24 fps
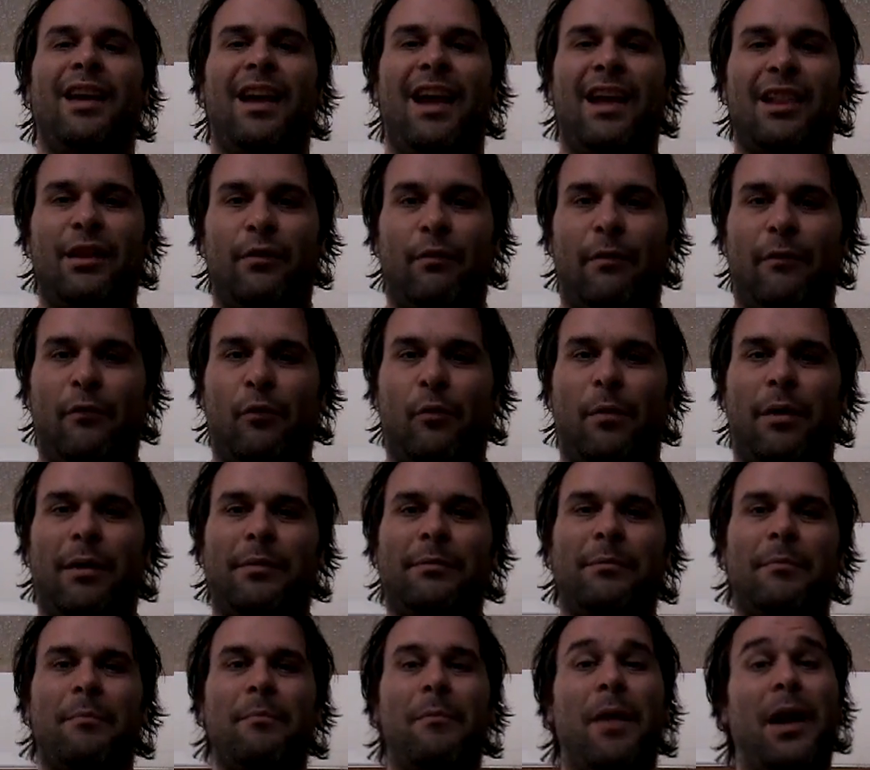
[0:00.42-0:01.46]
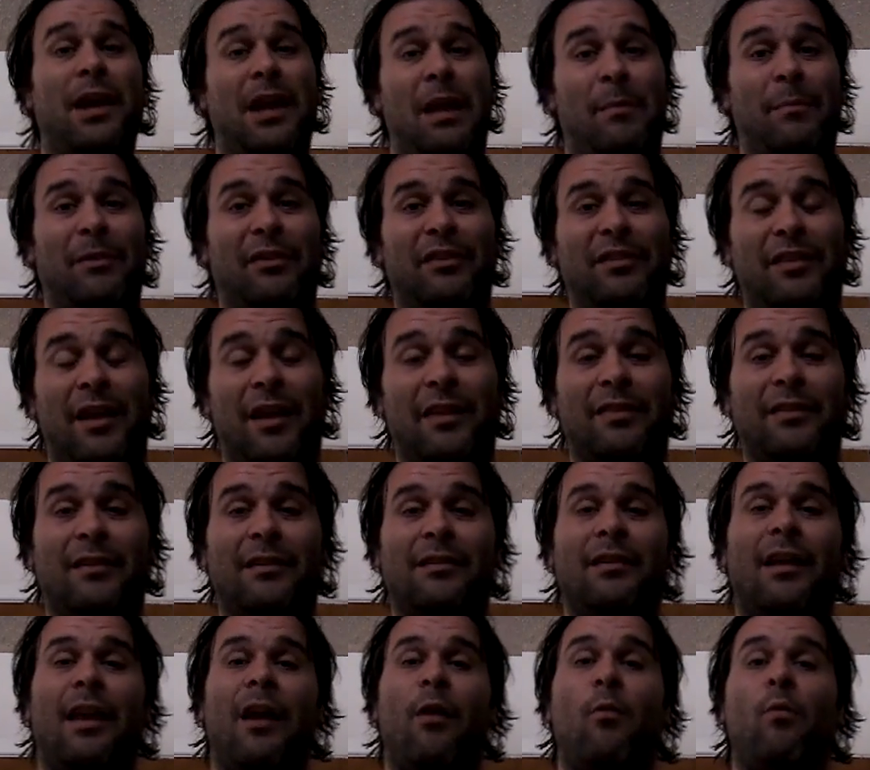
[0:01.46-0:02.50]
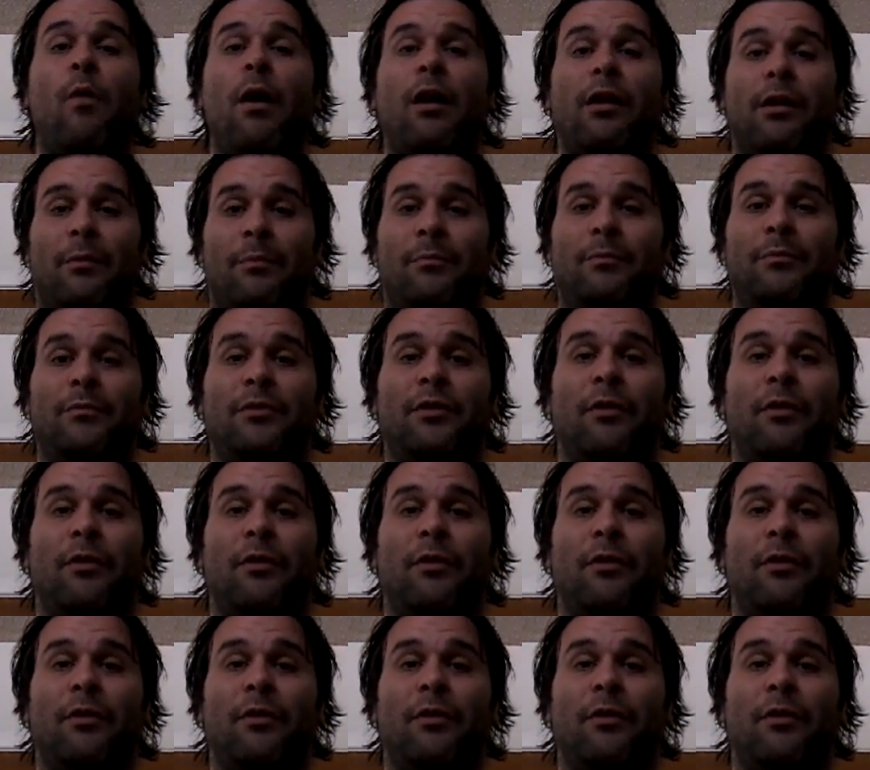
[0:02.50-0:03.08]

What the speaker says: Hello everyone, my name is Nathan and welcome